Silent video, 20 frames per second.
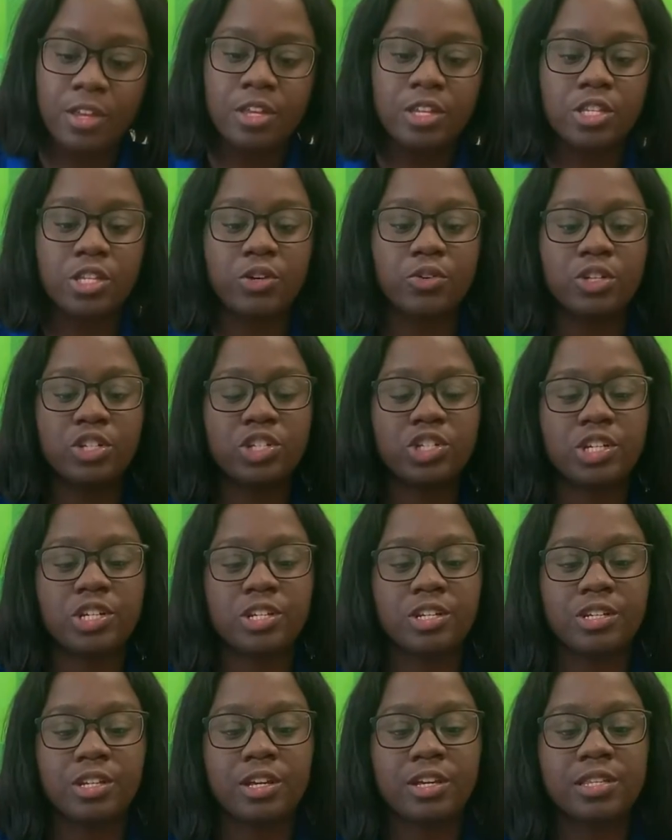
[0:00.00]
So it
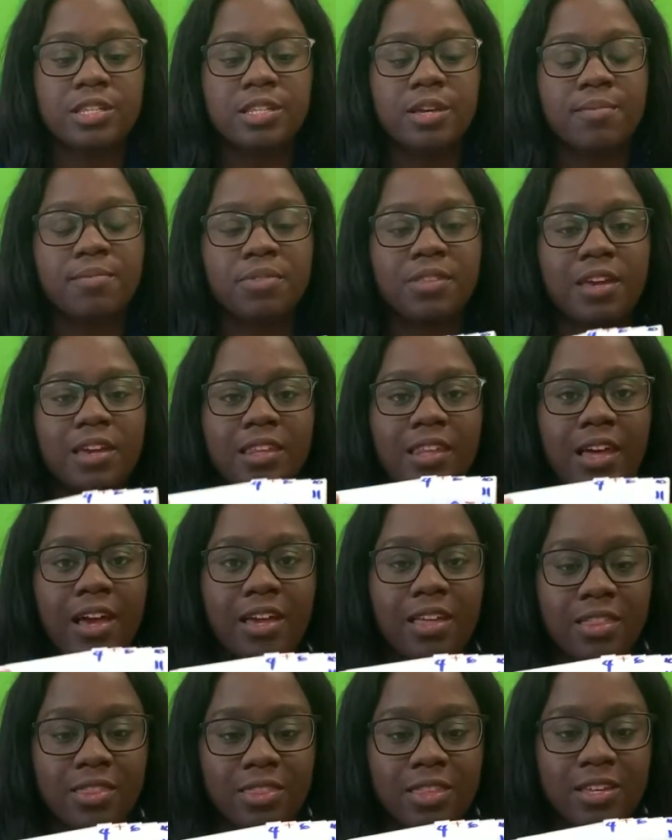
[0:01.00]
should look something
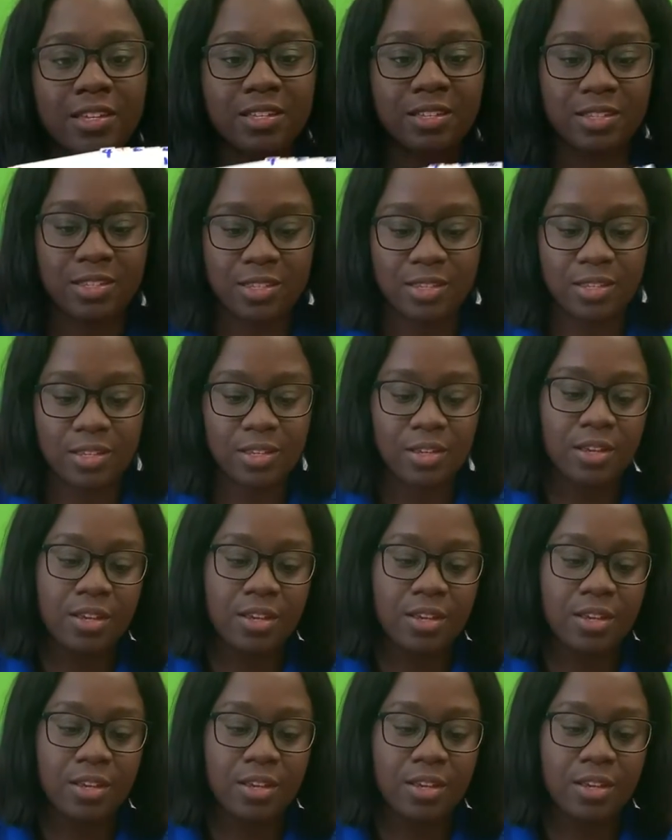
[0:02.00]
like this.